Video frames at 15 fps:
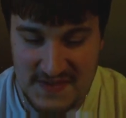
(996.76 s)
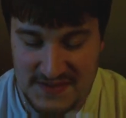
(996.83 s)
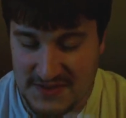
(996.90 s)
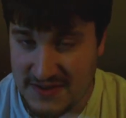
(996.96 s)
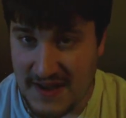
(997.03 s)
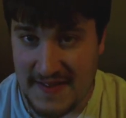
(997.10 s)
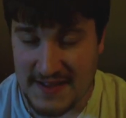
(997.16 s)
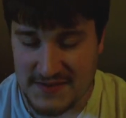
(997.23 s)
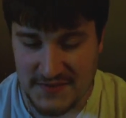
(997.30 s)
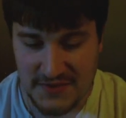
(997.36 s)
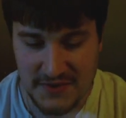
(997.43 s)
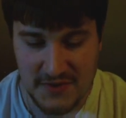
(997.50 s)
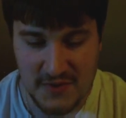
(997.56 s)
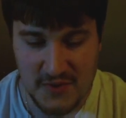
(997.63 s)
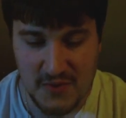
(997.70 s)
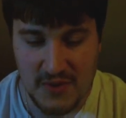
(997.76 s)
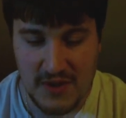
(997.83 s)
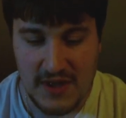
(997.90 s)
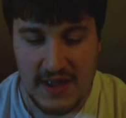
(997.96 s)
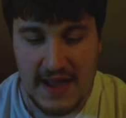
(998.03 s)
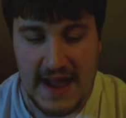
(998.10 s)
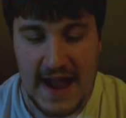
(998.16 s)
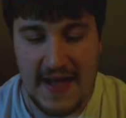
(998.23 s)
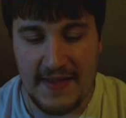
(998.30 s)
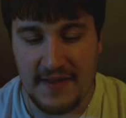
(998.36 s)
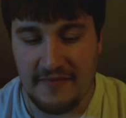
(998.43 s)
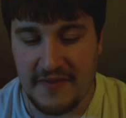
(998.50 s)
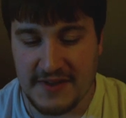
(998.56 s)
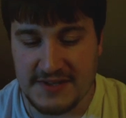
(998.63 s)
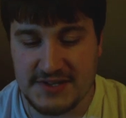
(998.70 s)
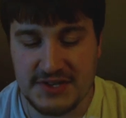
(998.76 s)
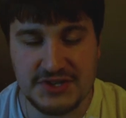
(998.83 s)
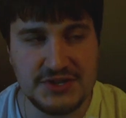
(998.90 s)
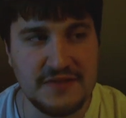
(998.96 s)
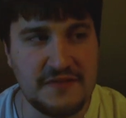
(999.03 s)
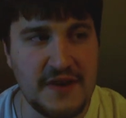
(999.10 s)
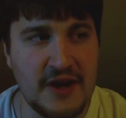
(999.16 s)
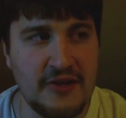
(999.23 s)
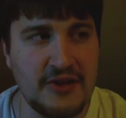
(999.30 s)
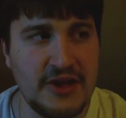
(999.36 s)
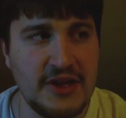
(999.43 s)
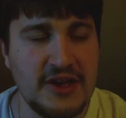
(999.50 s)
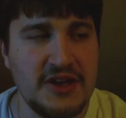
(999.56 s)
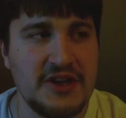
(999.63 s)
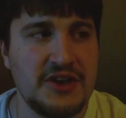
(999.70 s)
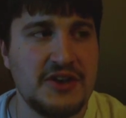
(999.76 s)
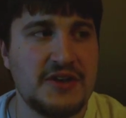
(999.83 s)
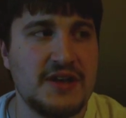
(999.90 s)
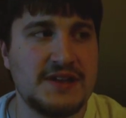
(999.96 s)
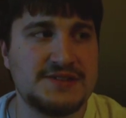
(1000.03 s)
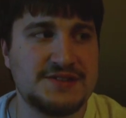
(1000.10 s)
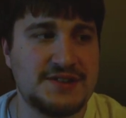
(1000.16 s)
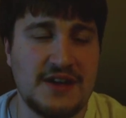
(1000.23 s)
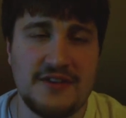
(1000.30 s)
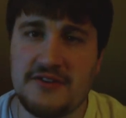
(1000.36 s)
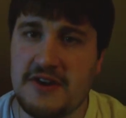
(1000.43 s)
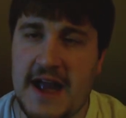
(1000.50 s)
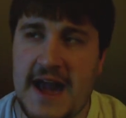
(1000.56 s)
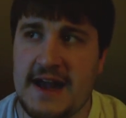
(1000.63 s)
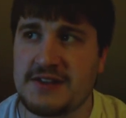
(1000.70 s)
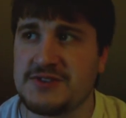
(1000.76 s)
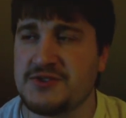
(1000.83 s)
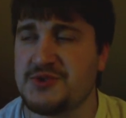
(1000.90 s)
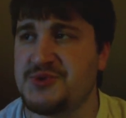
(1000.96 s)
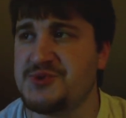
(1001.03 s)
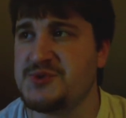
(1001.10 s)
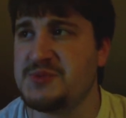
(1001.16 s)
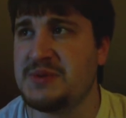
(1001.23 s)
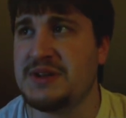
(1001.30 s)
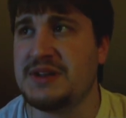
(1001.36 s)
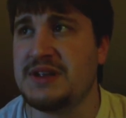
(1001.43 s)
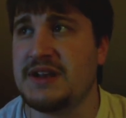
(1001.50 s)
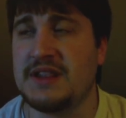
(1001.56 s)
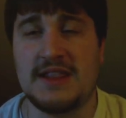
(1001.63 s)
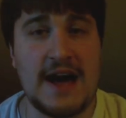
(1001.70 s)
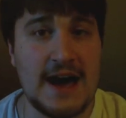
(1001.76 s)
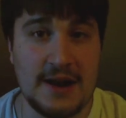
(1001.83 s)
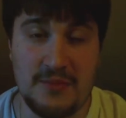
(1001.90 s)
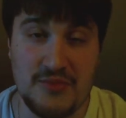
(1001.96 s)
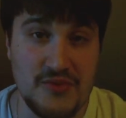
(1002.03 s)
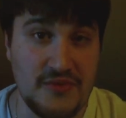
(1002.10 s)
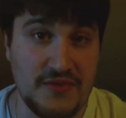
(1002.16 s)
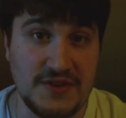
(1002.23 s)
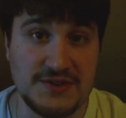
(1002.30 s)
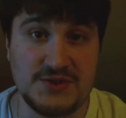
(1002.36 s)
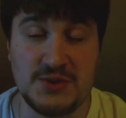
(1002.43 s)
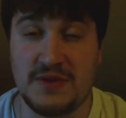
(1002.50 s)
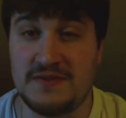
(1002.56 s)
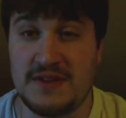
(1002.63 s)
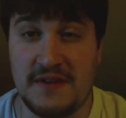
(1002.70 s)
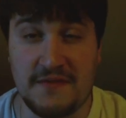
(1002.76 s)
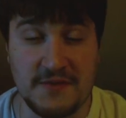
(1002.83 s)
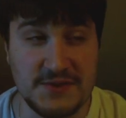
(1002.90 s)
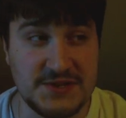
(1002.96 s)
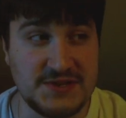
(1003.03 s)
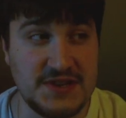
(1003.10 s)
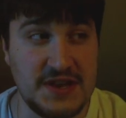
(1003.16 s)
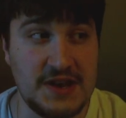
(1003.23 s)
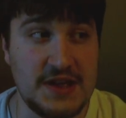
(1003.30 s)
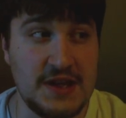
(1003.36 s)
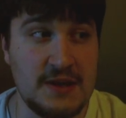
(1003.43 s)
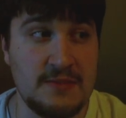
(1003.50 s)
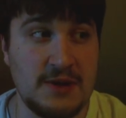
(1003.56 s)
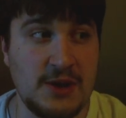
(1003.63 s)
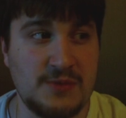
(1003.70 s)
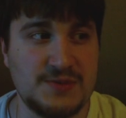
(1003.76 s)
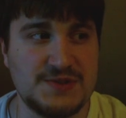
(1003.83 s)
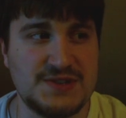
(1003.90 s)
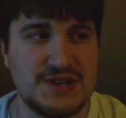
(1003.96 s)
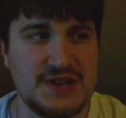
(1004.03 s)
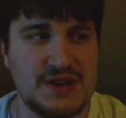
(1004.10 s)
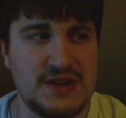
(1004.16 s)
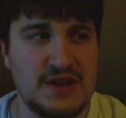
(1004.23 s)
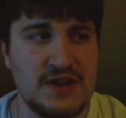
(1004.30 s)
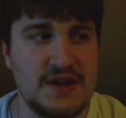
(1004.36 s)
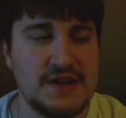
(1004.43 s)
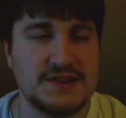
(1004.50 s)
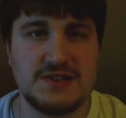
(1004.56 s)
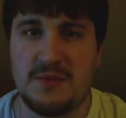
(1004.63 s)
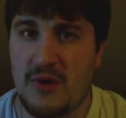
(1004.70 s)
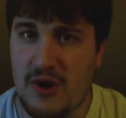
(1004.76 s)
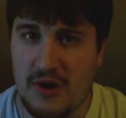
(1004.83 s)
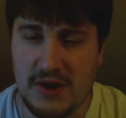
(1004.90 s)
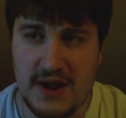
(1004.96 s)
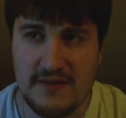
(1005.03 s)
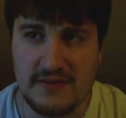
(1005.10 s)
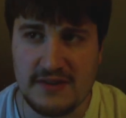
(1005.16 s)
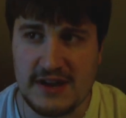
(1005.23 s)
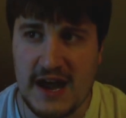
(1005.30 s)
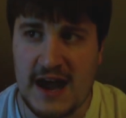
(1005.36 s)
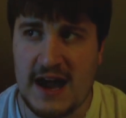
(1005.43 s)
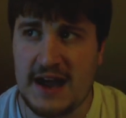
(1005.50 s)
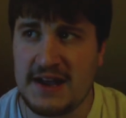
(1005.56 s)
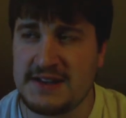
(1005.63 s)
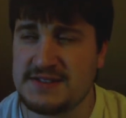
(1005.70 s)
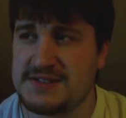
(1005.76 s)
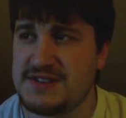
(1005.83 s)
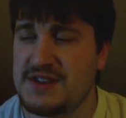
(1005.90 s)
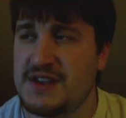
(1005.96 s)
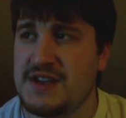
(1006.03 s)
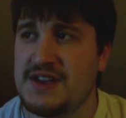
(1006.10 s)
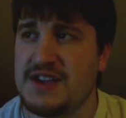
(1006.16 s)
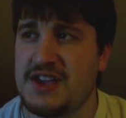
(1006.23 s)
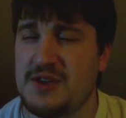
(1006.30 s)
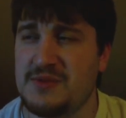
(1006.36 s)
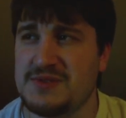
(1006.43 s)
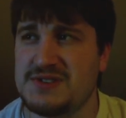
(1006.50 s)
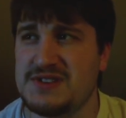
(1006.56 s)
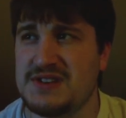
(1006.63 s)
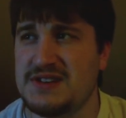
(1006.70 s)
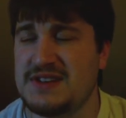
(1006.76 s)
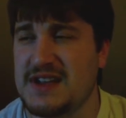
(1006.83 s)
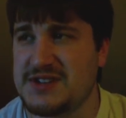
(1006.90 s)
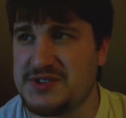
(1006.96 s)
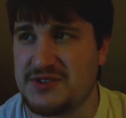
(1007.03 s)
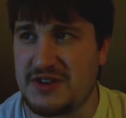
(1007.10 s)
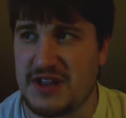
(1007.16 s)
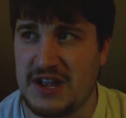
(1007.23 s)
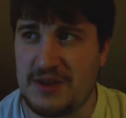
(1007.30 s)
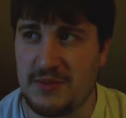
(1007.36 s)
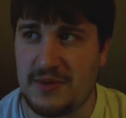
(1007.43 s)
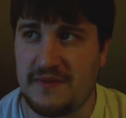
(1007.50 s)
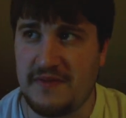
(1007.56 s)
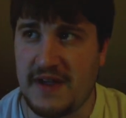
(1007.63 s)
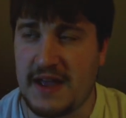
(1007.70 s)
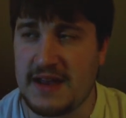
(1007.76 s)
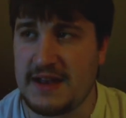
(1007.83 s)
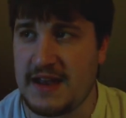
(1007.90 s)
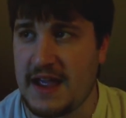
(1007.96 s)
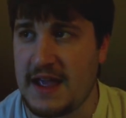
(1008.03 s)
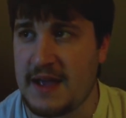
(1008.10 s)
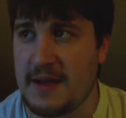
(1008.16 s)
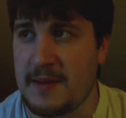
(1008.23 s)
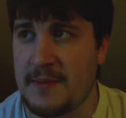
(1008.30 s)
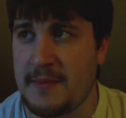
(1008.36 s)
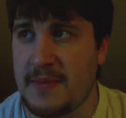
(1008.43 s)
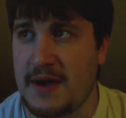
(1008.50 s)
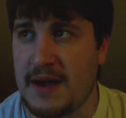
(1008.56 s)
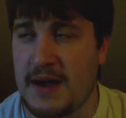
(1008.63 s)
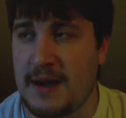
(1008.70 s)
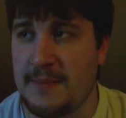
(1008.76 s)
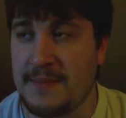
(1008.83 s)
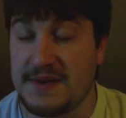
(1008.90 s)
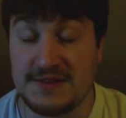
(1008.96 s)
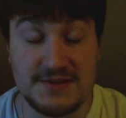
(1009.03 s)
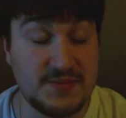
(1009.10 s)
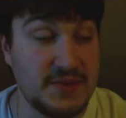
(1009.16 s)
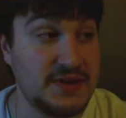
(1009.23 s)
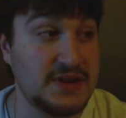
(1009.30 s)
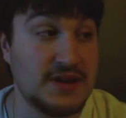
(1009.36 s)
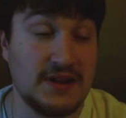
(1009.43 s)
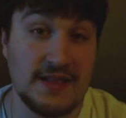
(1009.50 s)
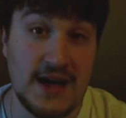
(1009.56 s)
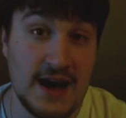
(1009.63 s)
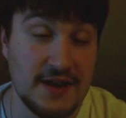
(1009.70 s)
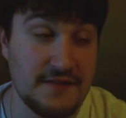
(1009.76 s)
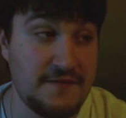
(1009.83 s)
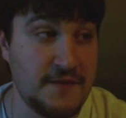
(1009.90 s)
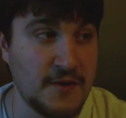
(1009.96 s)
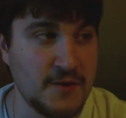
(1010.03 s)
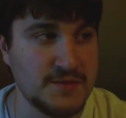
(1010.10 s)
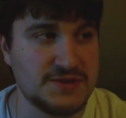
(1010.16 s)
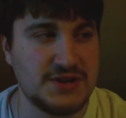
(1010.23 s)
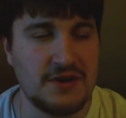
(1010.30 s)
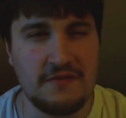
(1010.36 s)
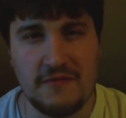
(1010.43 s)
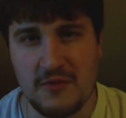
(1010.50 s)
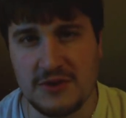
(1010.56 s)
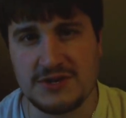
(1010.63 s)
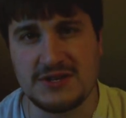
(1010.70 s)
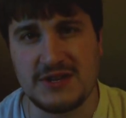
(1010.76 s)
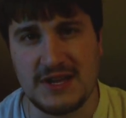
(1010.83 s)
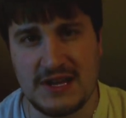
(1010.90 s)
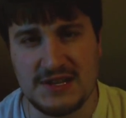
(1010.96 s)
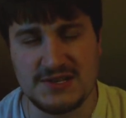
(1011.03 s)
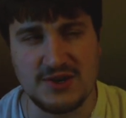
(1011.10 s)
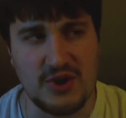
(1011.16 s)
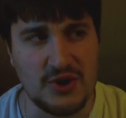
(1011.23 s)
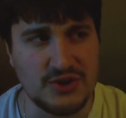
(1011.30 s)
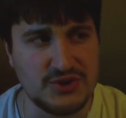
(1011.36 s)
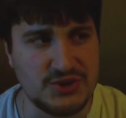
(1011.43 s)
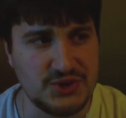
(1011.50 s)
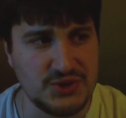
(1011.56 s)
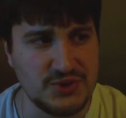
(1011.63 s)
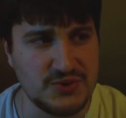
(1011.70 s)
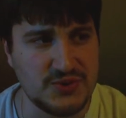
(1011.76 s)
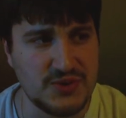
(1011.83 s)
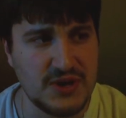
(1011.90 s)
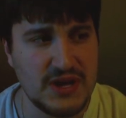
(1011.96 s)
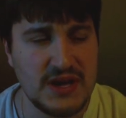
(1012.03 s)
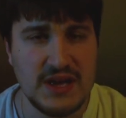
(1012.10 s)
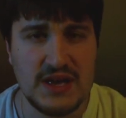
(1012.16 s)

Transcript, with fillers: So yeah, that's really cool. And then Vincent Schiavelli is another actor who's been in a lot of movies. You have definitely seen him. He was in Tomorrow Never Dies. He was in Desert Heat with Van Damme. Um, he's been in a lot of films, and unfortunately, he's gone too.